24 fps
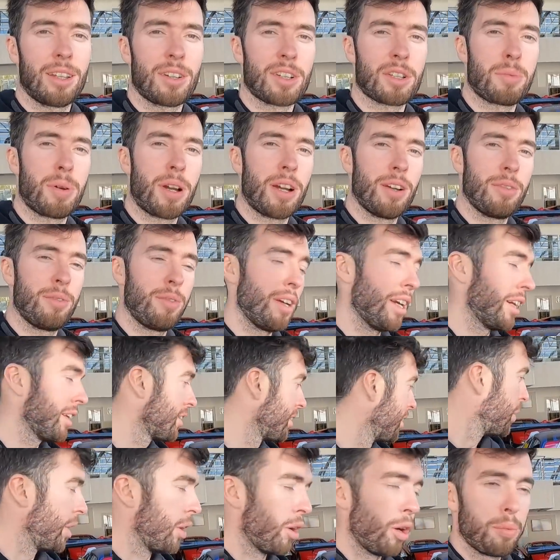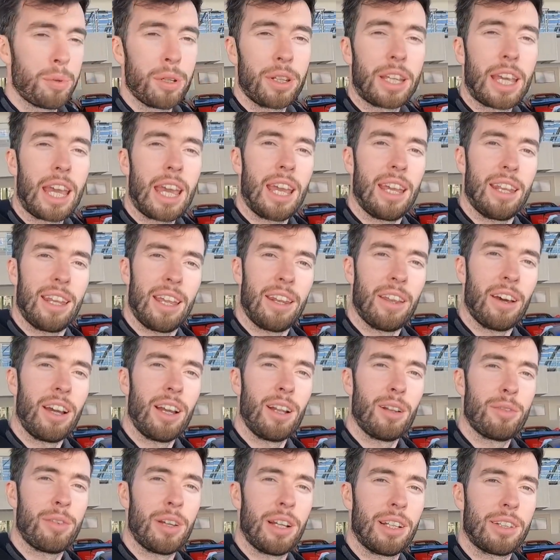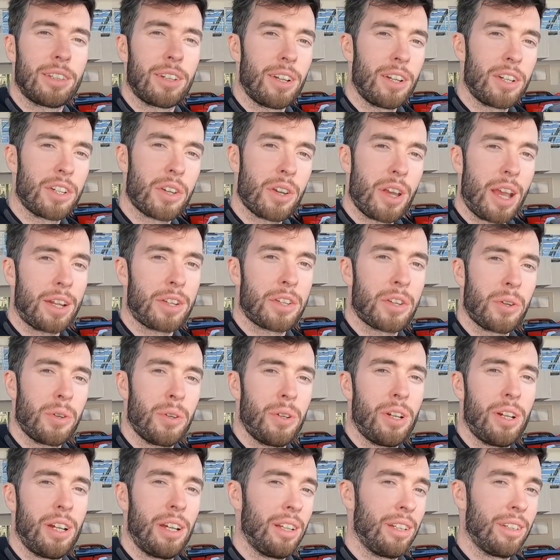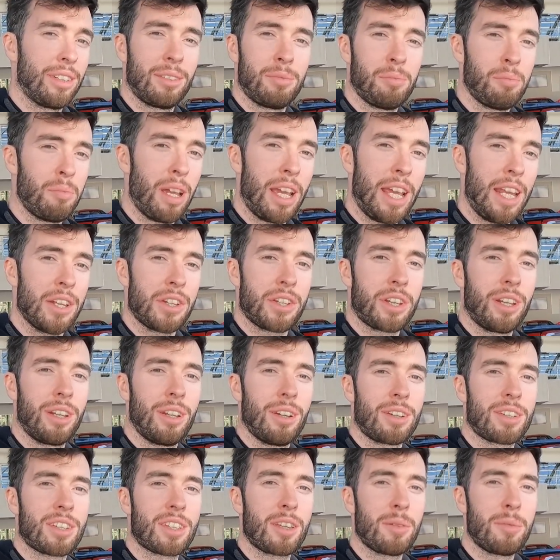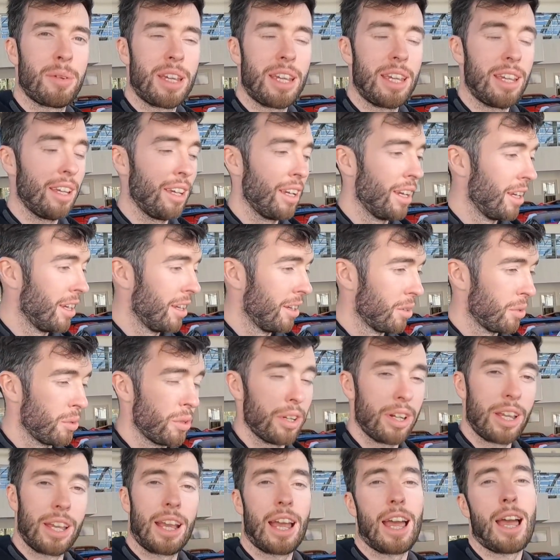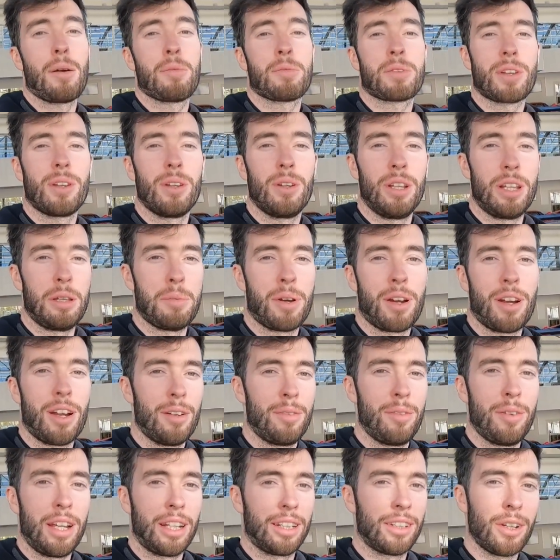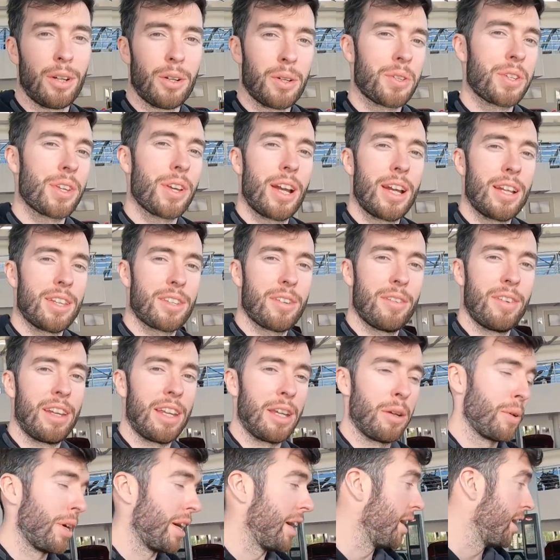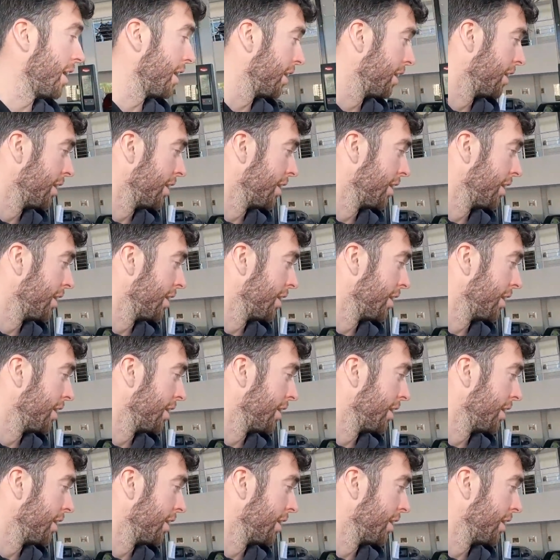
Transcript: looks perfect. We opened the K&N oil filter, checked through it, engine looks to be running absolutely perfect, no signs of any wear.